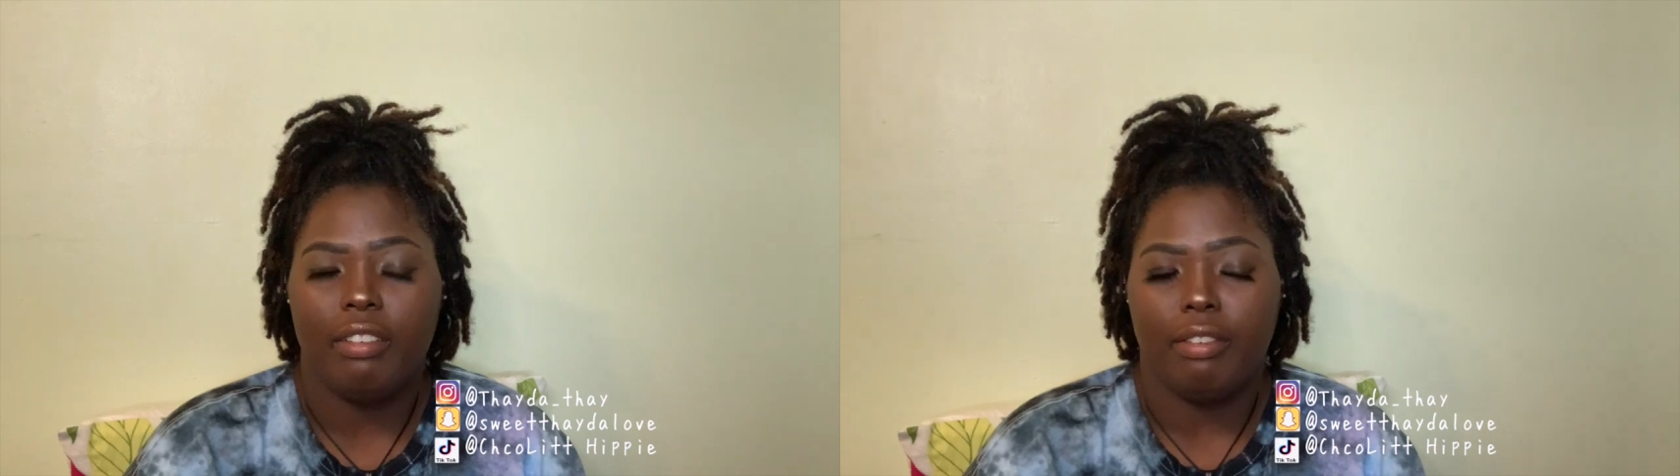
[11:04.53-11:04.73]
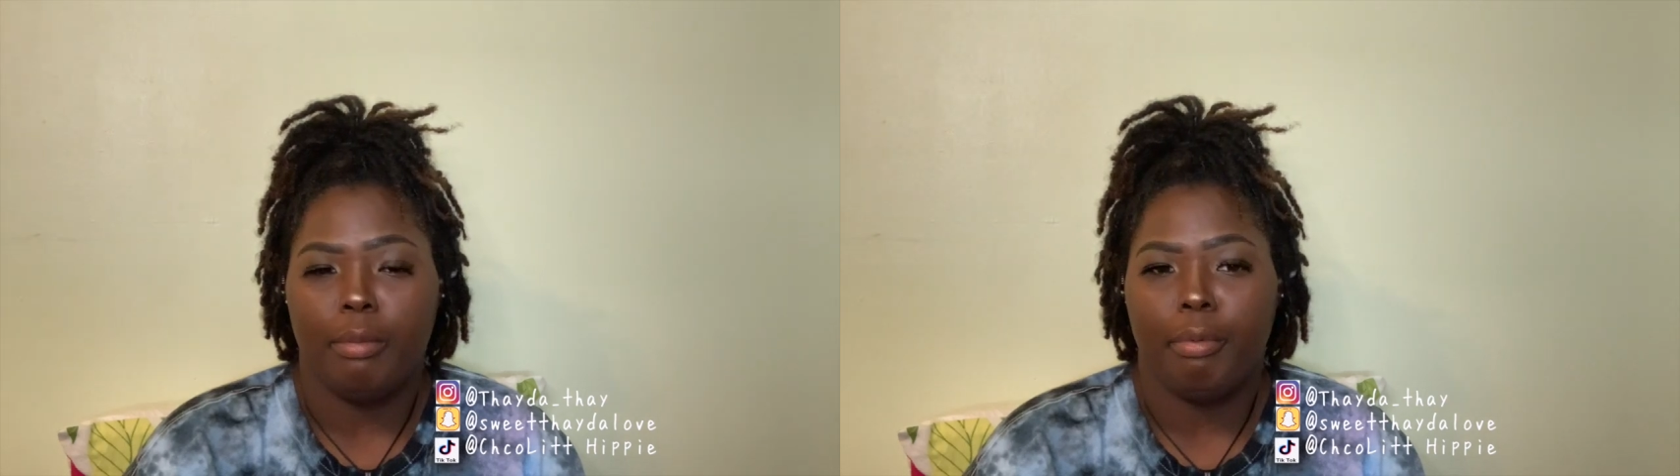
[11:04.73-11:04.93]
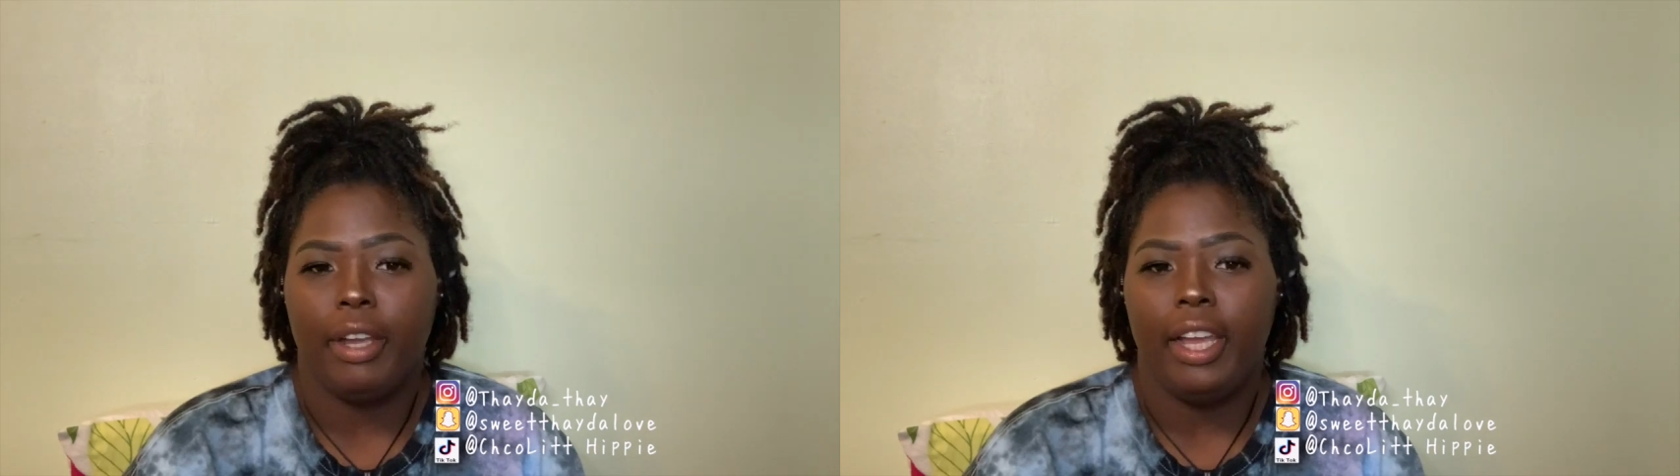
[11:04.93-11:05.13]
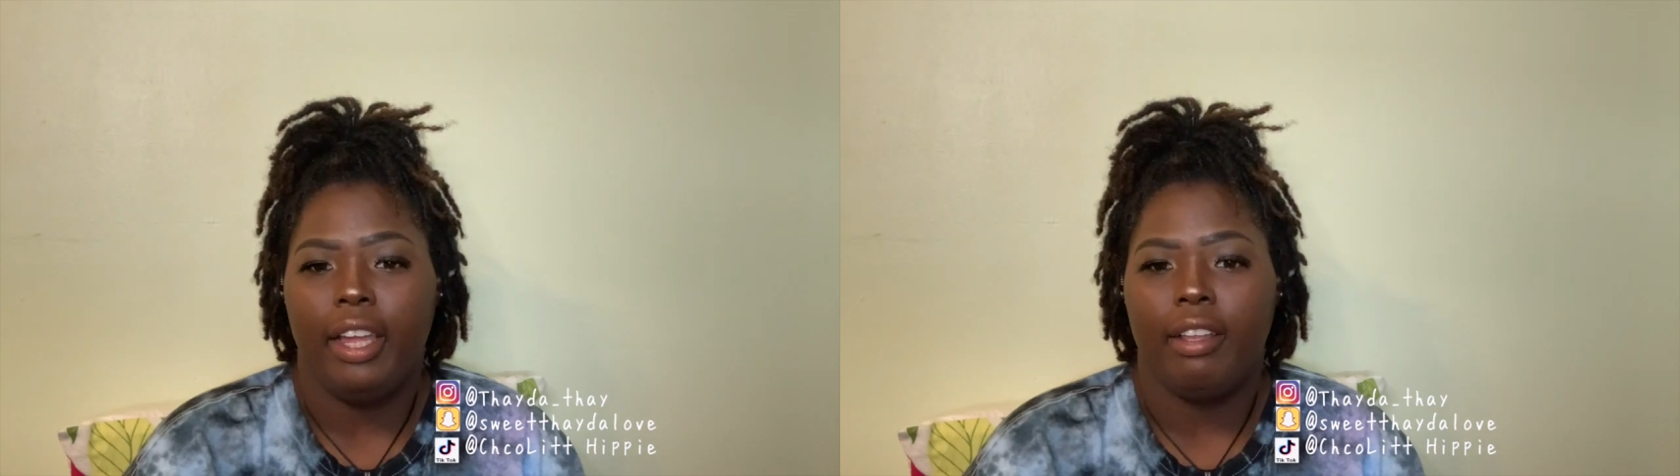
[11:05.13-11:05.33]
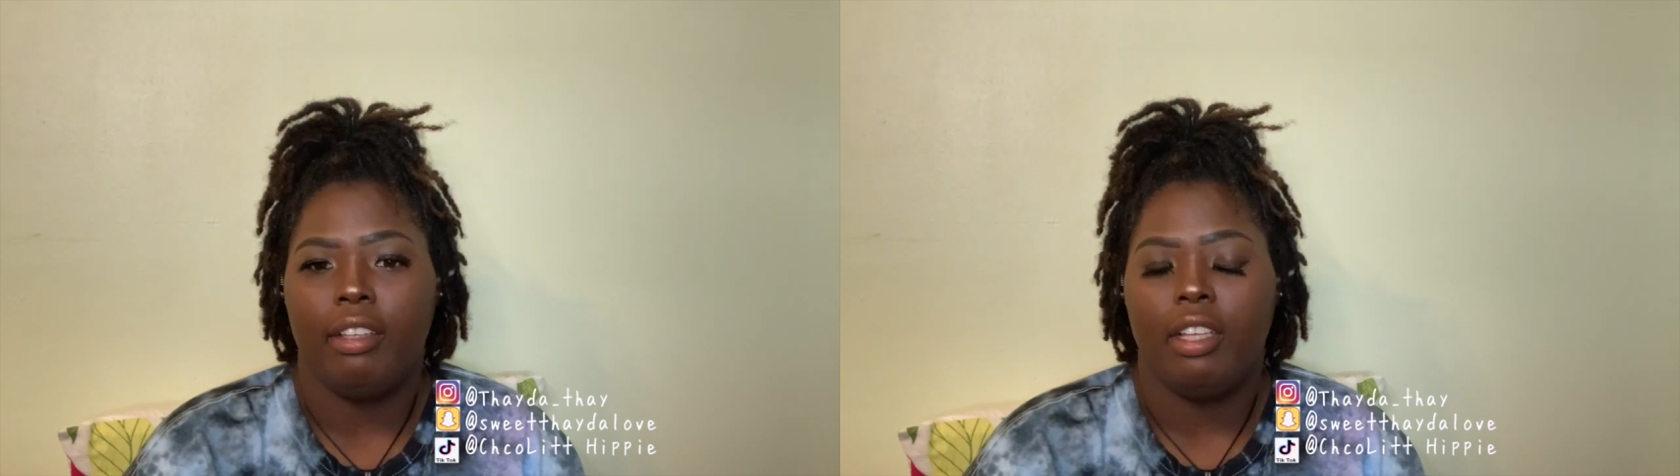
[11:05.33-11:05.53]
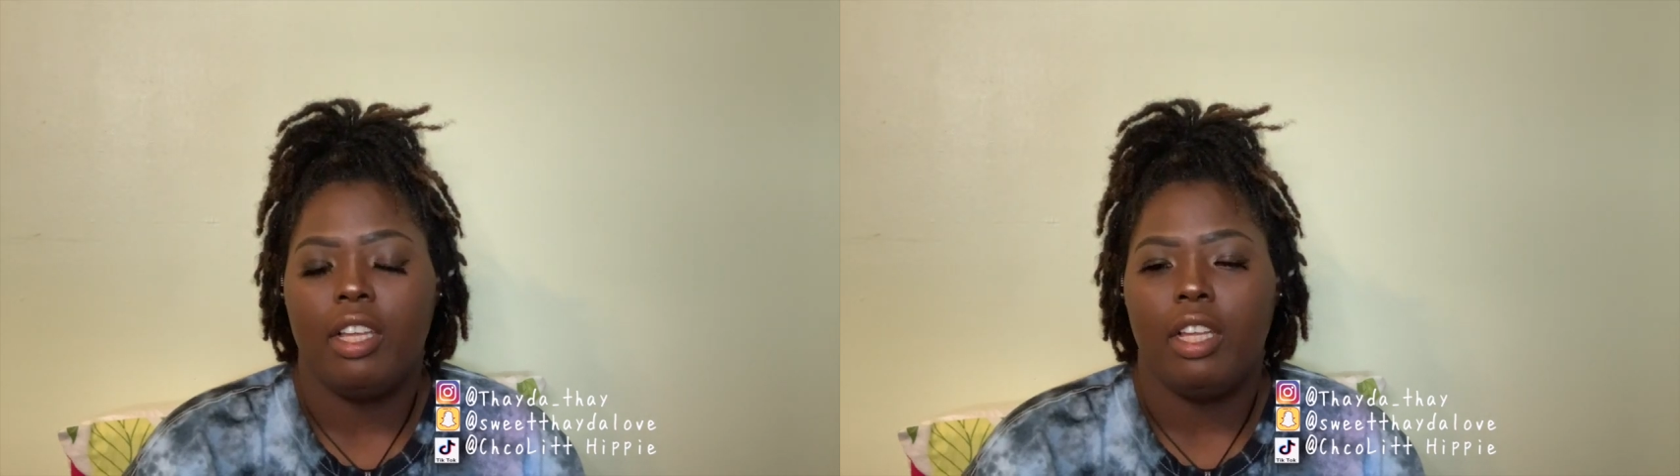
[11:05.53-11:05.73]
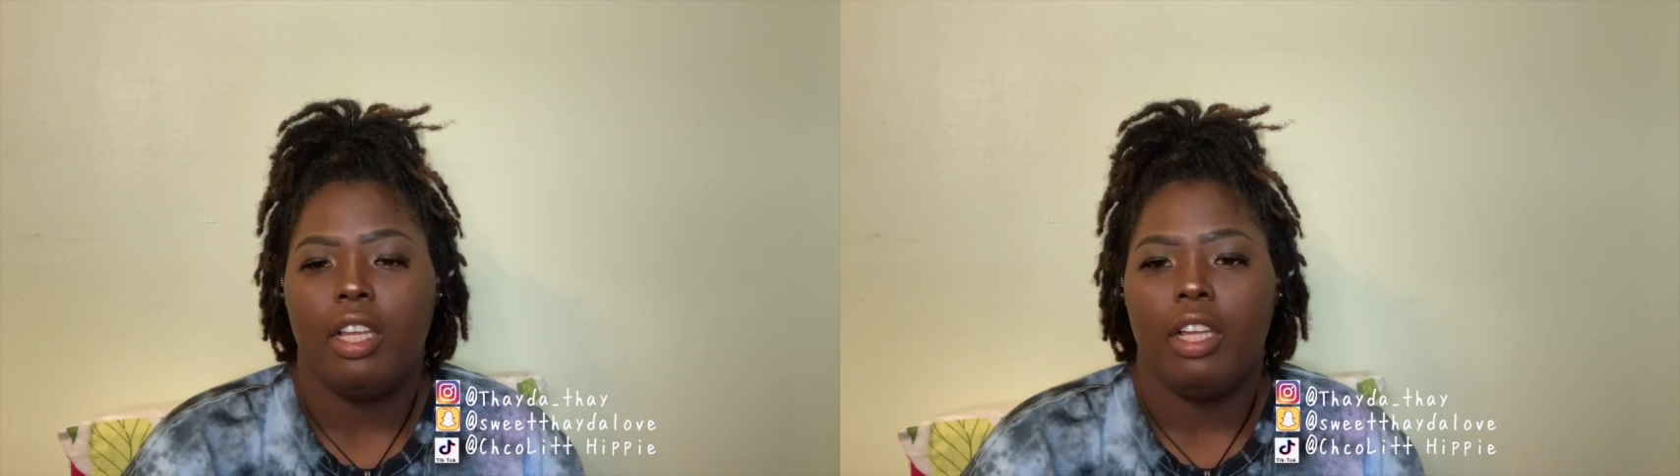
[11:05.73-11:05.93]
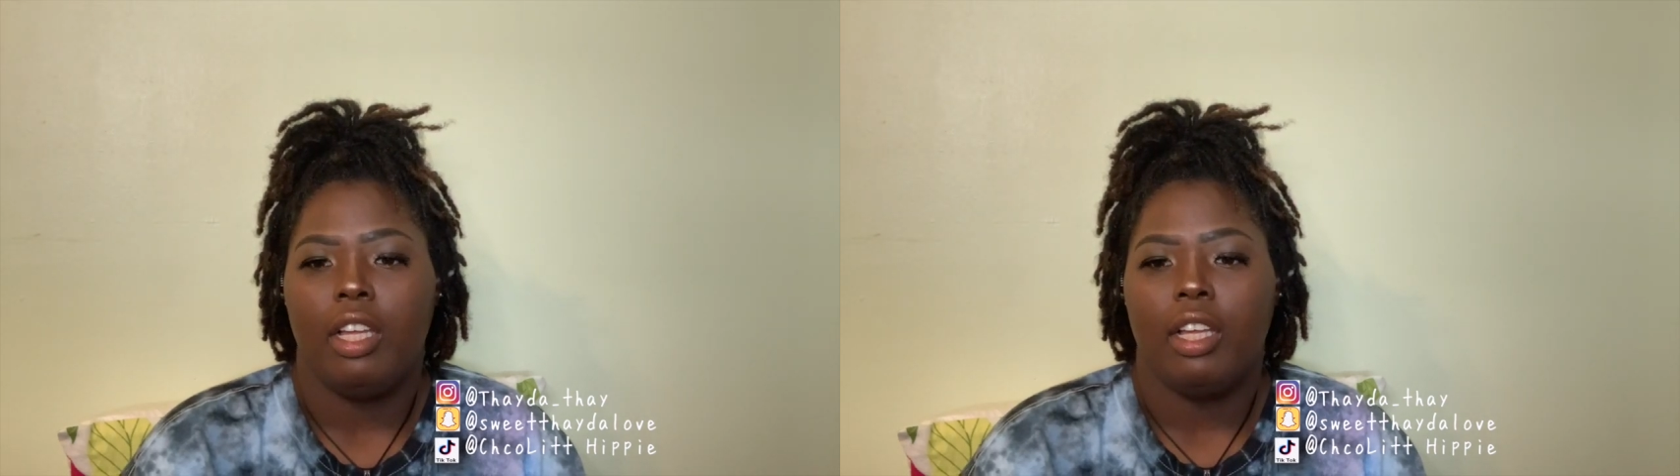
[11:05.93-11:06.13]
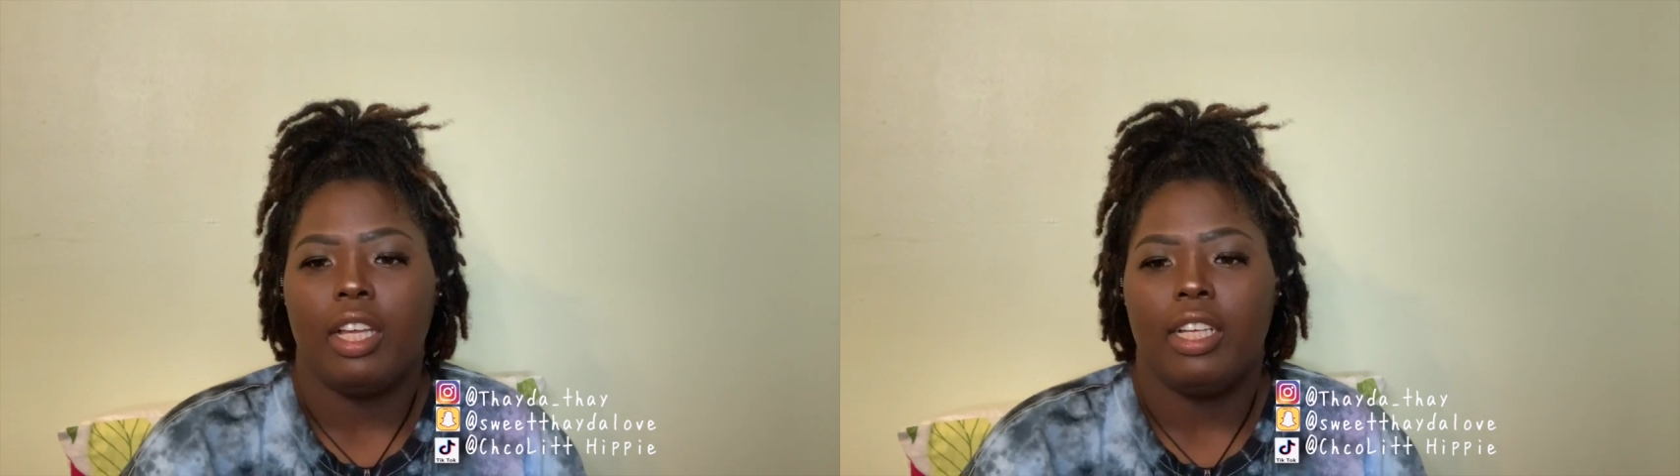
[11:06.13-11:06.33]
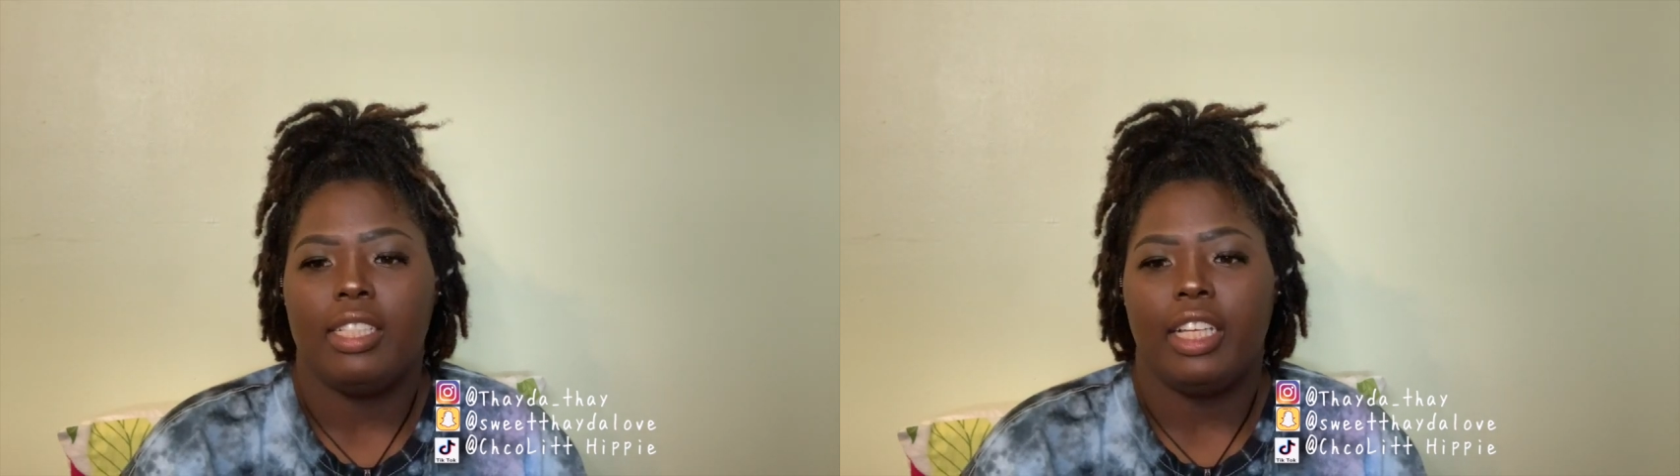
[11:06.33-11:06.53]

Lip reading: from bread, because